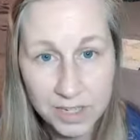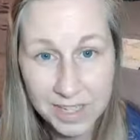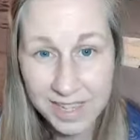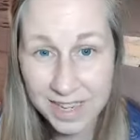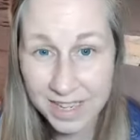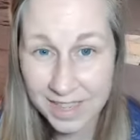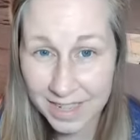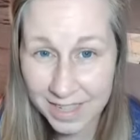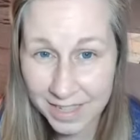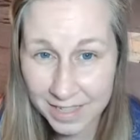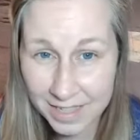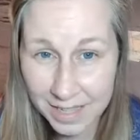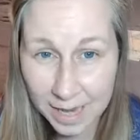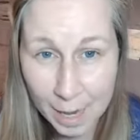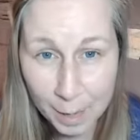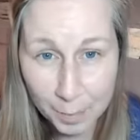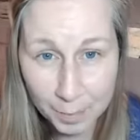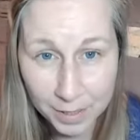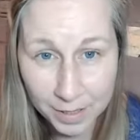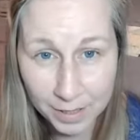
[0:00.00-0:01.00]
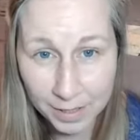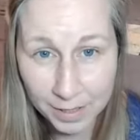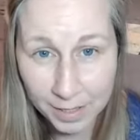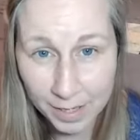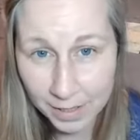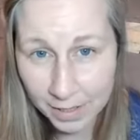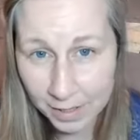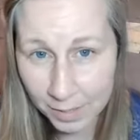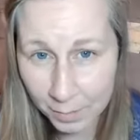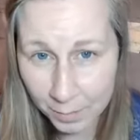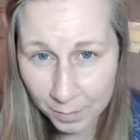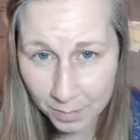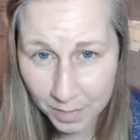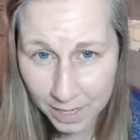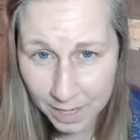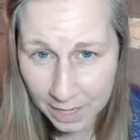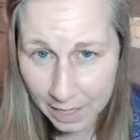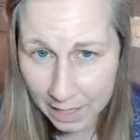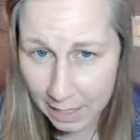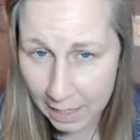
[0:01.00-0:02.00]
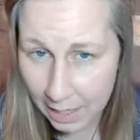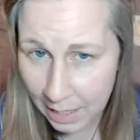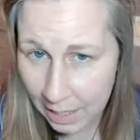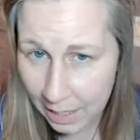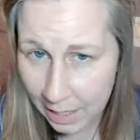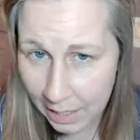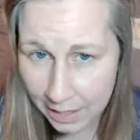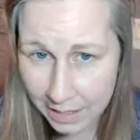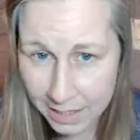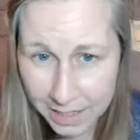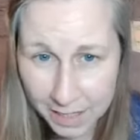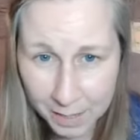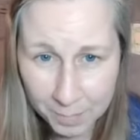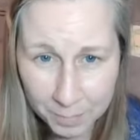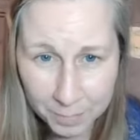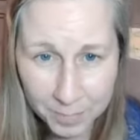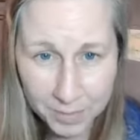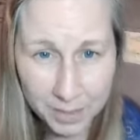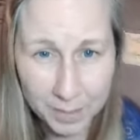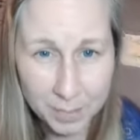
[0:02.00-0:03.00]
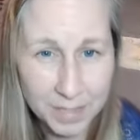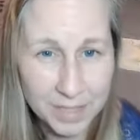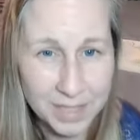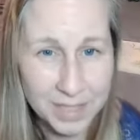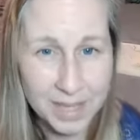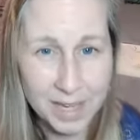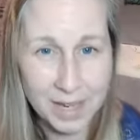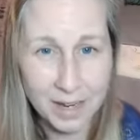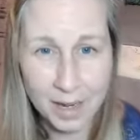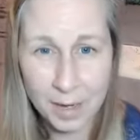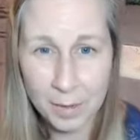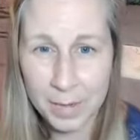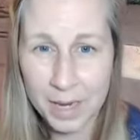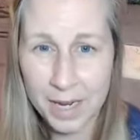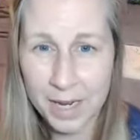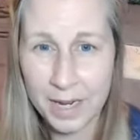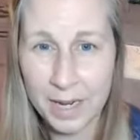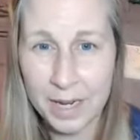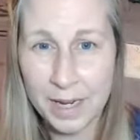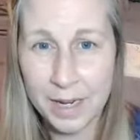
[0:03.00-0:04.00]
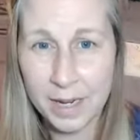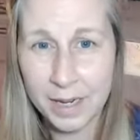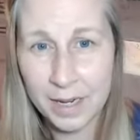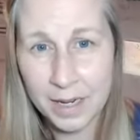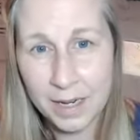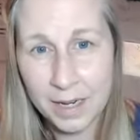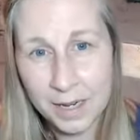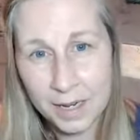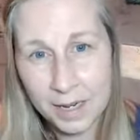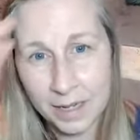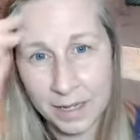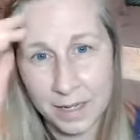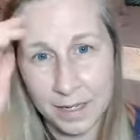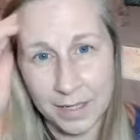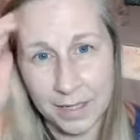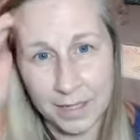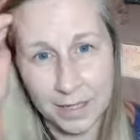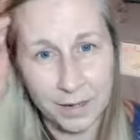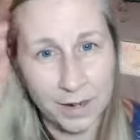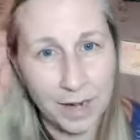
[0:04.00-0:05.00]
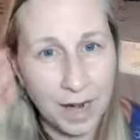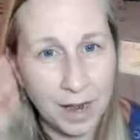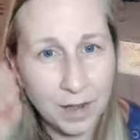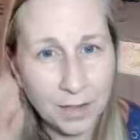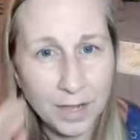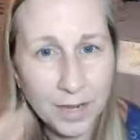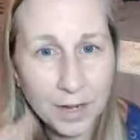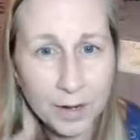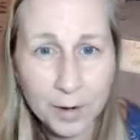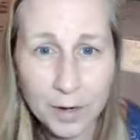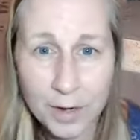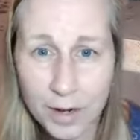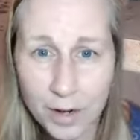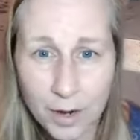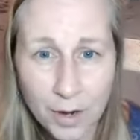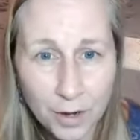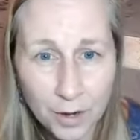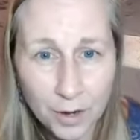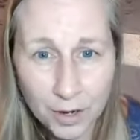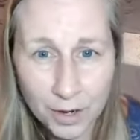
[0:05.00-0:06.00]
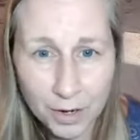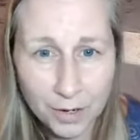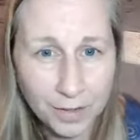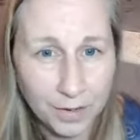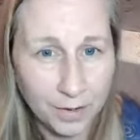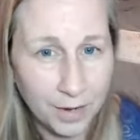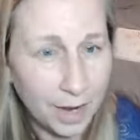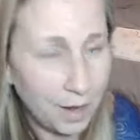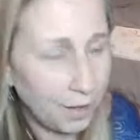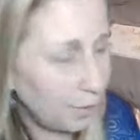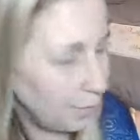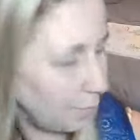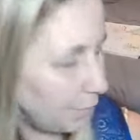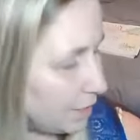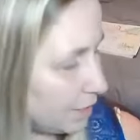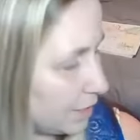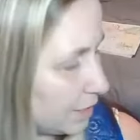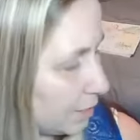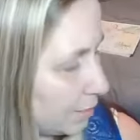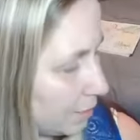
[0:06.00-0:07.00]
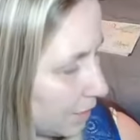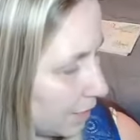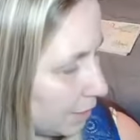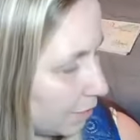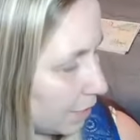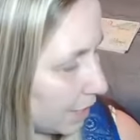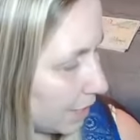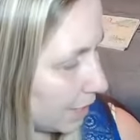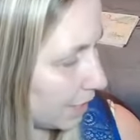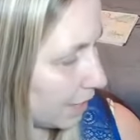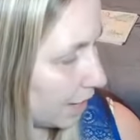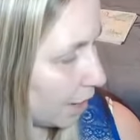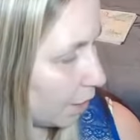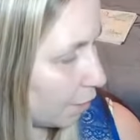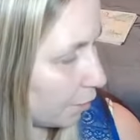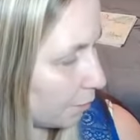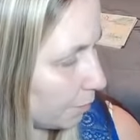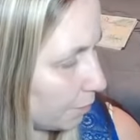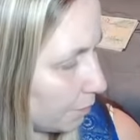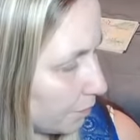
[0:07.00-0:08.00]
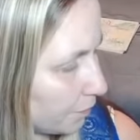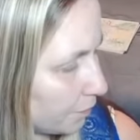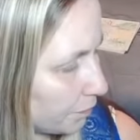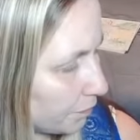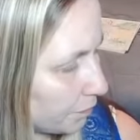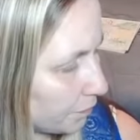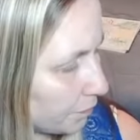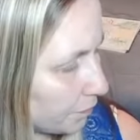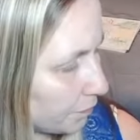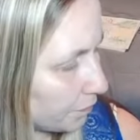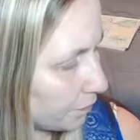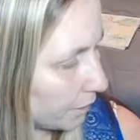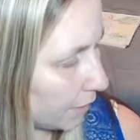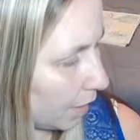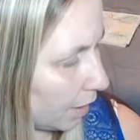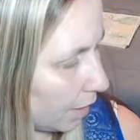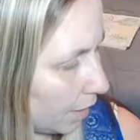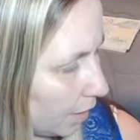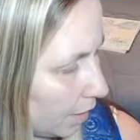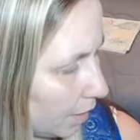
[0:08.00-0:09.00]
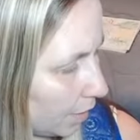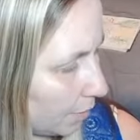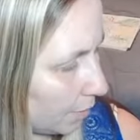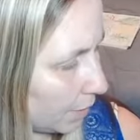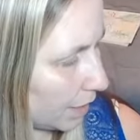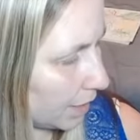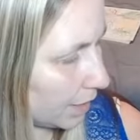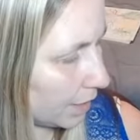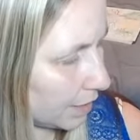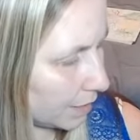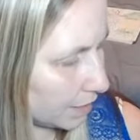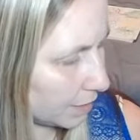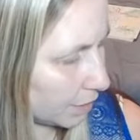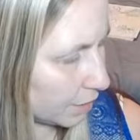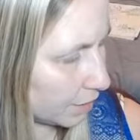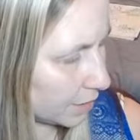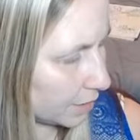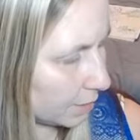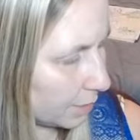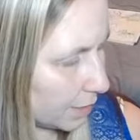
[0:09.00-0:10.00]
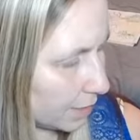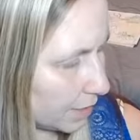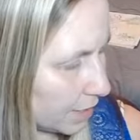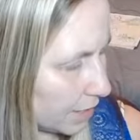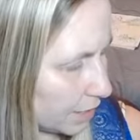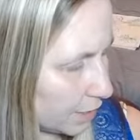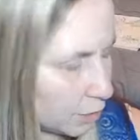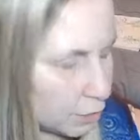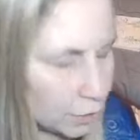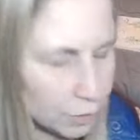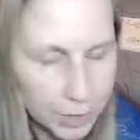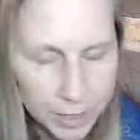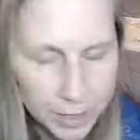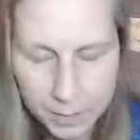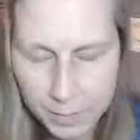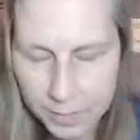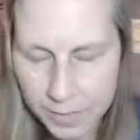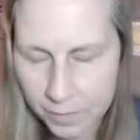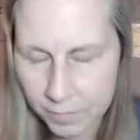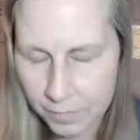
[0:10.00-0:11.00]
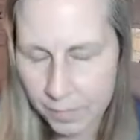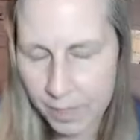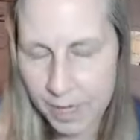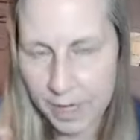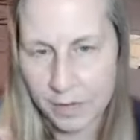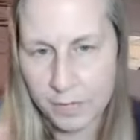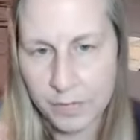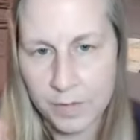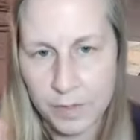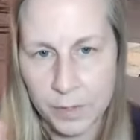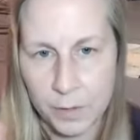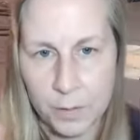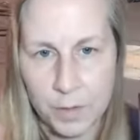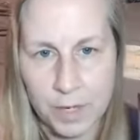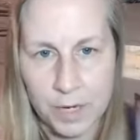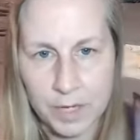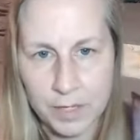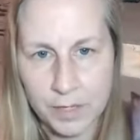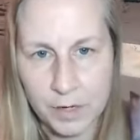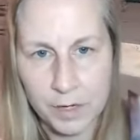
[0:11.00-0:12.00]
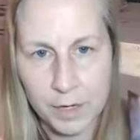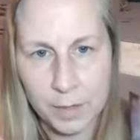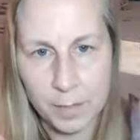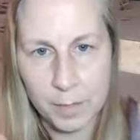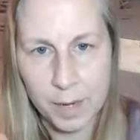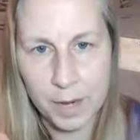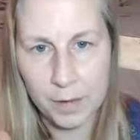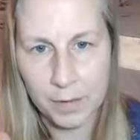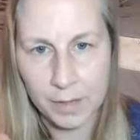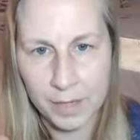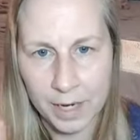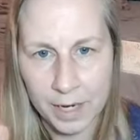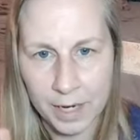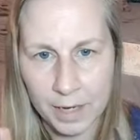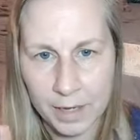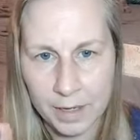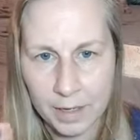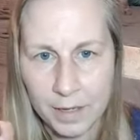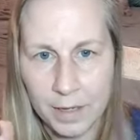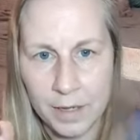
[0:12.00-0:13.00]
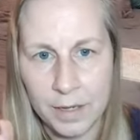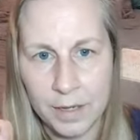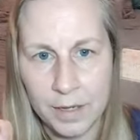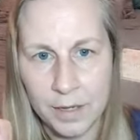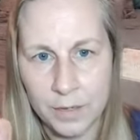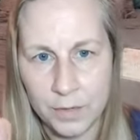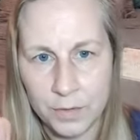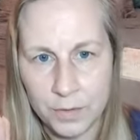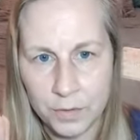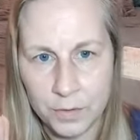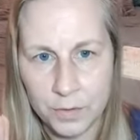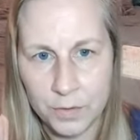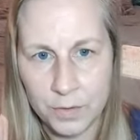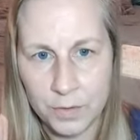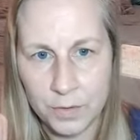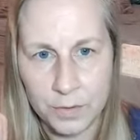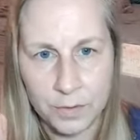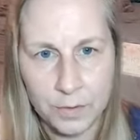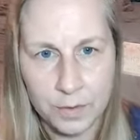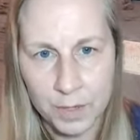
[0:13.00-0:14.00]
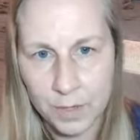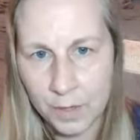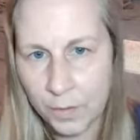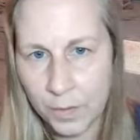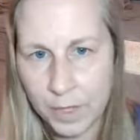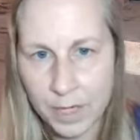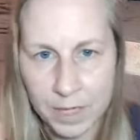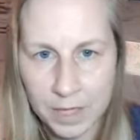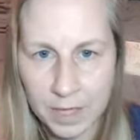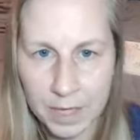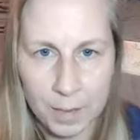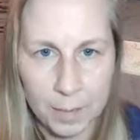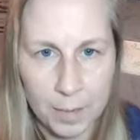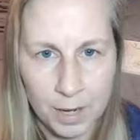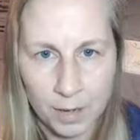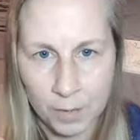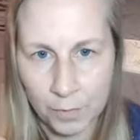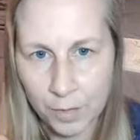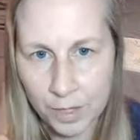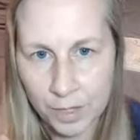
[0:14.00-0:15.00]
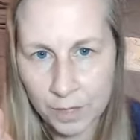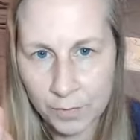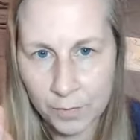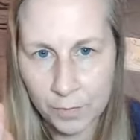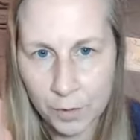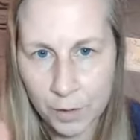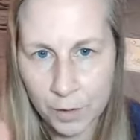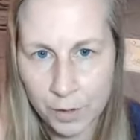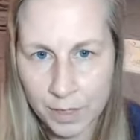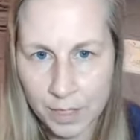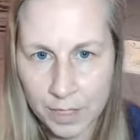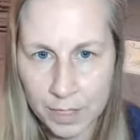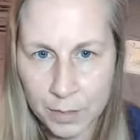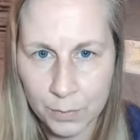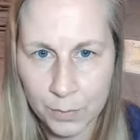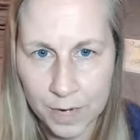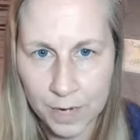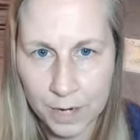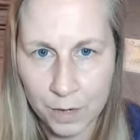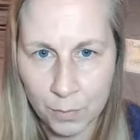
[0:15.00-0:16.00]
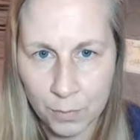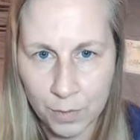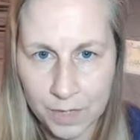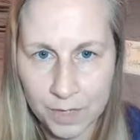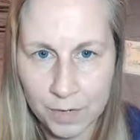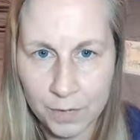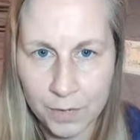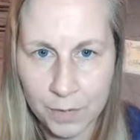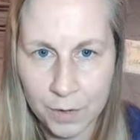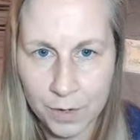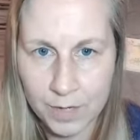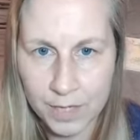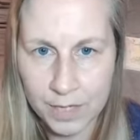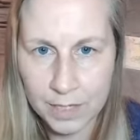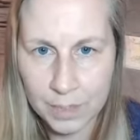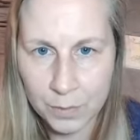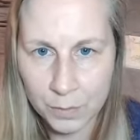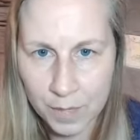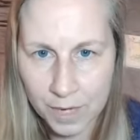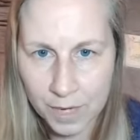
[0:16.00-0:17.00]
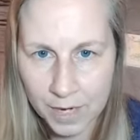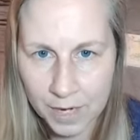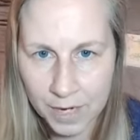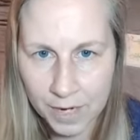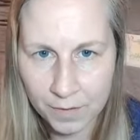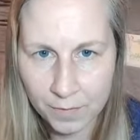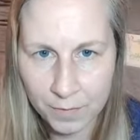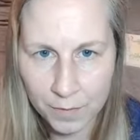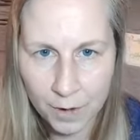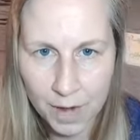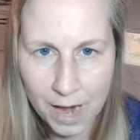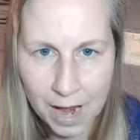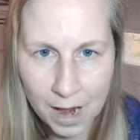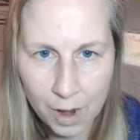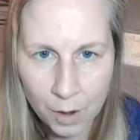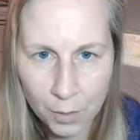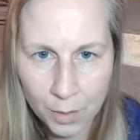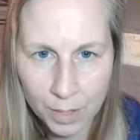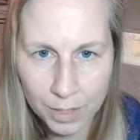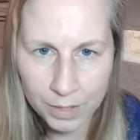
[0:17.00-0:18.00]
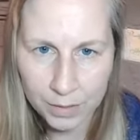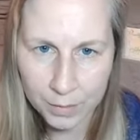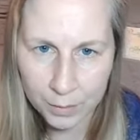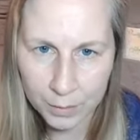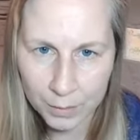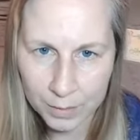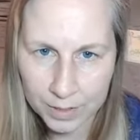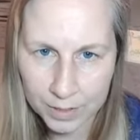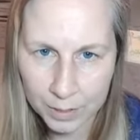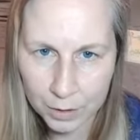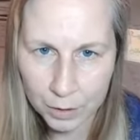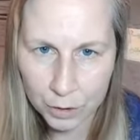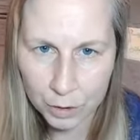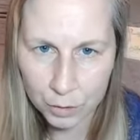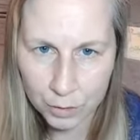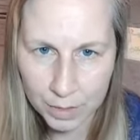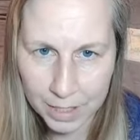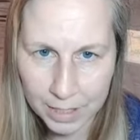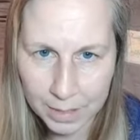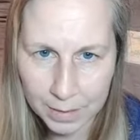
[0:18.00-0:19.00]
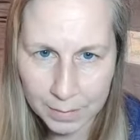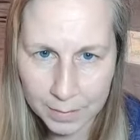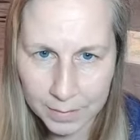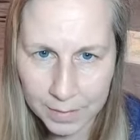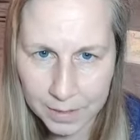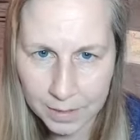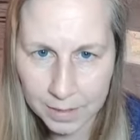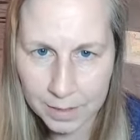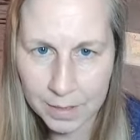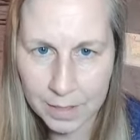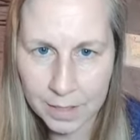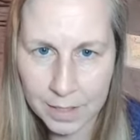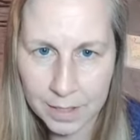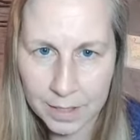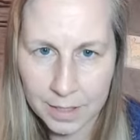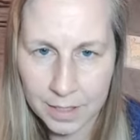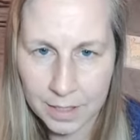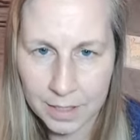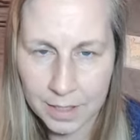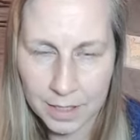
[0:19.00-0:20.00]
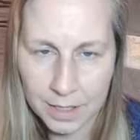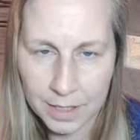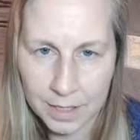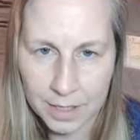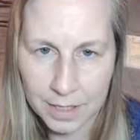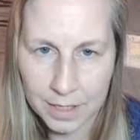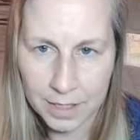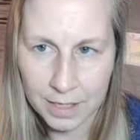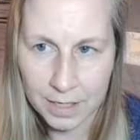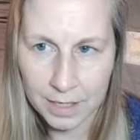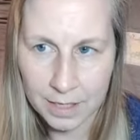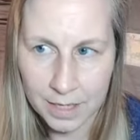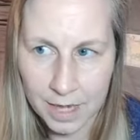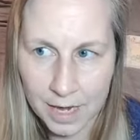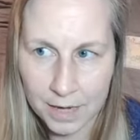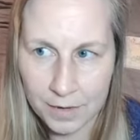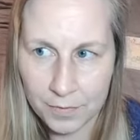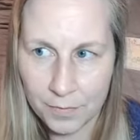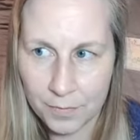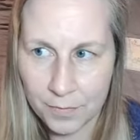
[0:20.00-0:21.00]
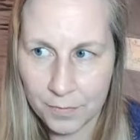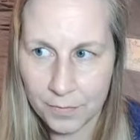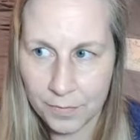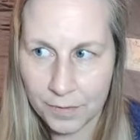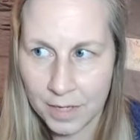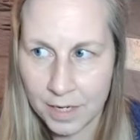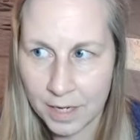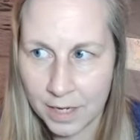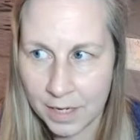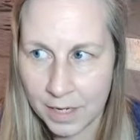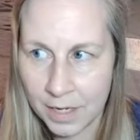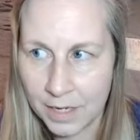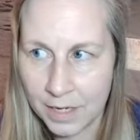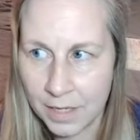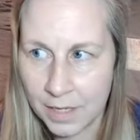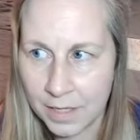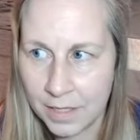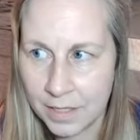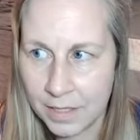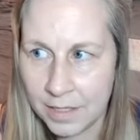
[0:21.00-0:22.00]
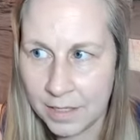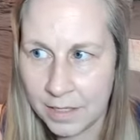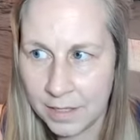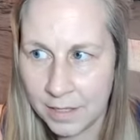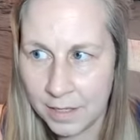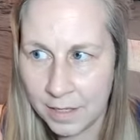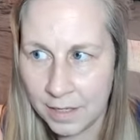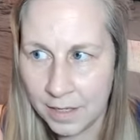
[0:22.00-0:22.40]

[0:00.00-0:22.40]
let things happen, let them be, accept them as they come in, because they're how they're how they're meant to be right now. And it talks about the extremes of life. So when I talk about like we can think about really far this way or really far this way. If you're out in those extremes, life is